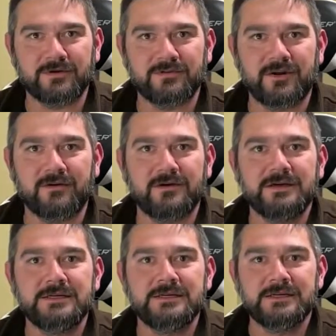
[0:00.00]
So,
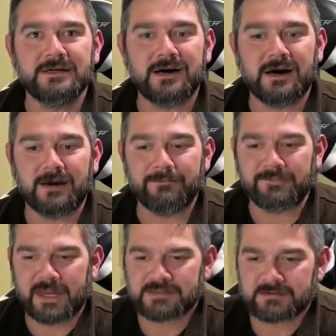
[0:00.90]

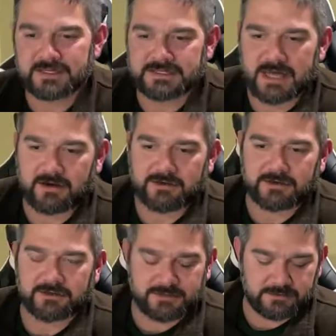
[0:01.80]
how's everything sound? Are
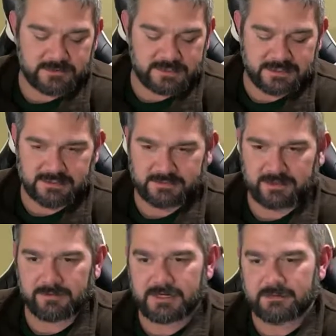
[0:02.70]
you
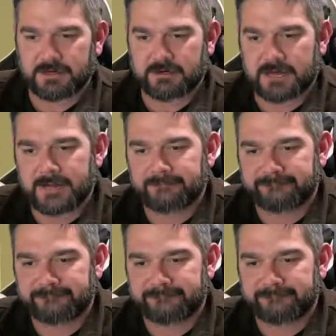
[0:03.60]
able to hear me okay?